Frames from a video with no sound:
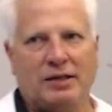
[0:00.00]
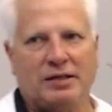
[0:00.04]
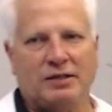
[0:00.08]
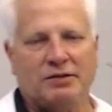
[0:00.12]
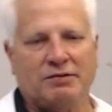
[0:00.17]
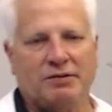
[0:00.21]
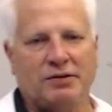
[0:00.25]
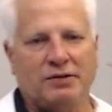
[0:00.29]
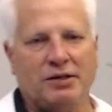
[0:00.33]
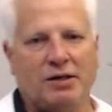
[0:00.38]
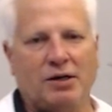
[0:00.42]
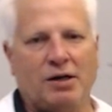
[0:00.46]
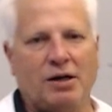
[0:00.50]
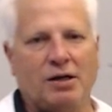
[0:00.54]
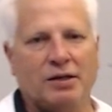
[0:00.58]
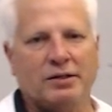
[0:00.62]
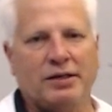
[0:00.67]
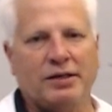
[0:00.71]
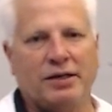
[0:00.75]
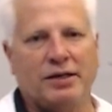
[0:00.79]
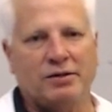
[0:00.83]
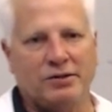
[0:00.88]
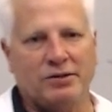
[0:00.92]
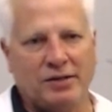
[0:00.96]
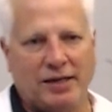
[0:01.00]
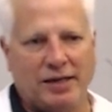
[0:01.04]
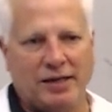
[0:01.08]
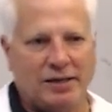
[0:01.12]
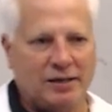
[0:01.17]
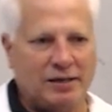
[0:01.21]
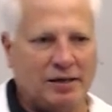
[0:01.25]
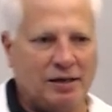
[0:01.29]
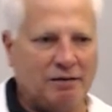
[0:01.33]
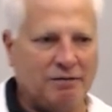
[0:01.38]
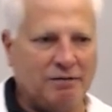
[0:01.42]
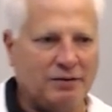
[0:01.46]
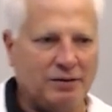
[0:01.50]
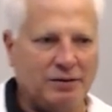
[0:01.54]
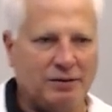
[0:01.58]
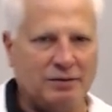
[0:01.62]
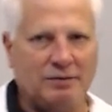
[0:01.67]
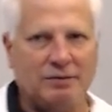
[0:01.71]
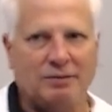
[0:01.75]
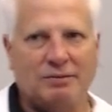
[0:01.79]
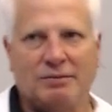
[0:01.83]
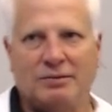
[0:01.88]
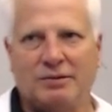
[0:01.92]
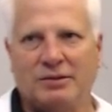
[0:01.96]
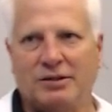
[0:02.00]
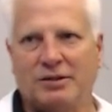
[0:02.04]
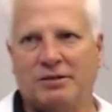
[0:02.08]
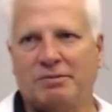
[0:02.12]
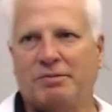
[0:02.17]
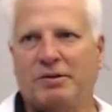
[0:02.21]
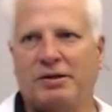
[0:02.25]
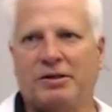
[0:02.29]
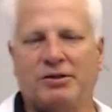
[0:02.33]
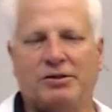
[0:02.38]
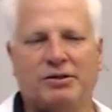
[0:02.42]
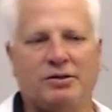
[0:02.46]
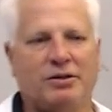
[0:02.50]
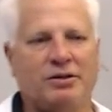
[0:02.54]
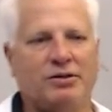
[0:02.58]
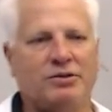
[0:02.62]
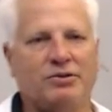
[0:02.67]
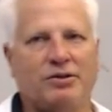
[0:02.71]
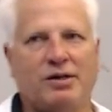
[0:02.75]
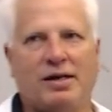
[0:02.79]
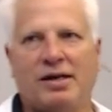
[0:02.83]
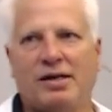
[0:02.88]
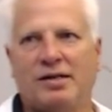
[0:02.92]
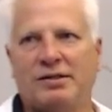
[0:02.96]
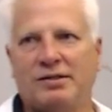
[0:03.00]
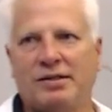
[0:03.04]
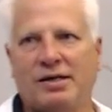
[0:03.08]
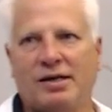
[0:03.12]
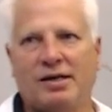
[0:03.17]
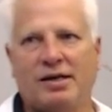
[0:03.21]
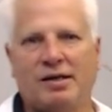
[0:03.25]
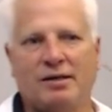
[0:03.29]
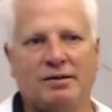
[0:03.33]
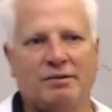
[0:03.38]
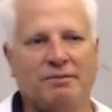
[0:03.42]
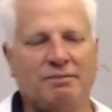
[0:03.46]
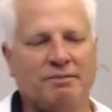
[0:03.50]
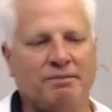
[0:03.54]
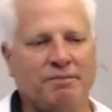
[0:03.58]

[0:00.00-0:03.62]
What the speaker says: for the alternator end of it, just make sure it dries out.